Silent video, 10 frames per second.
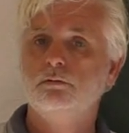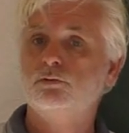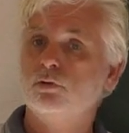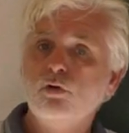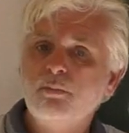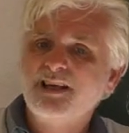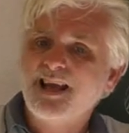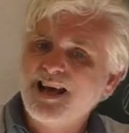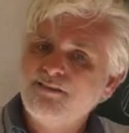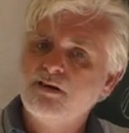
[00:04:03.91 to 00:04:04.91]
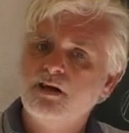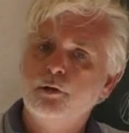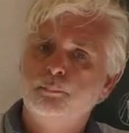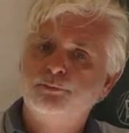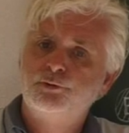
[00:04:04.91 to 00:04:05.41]
So nobody ever
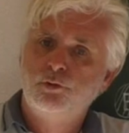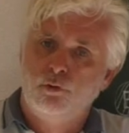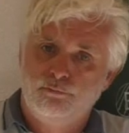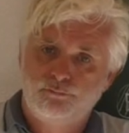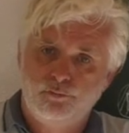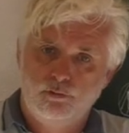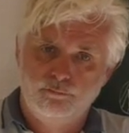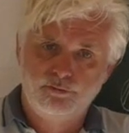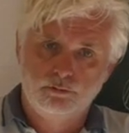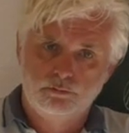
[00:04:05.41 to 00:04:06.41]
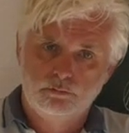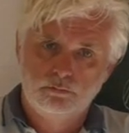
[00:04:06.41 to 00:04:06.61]
observed a field.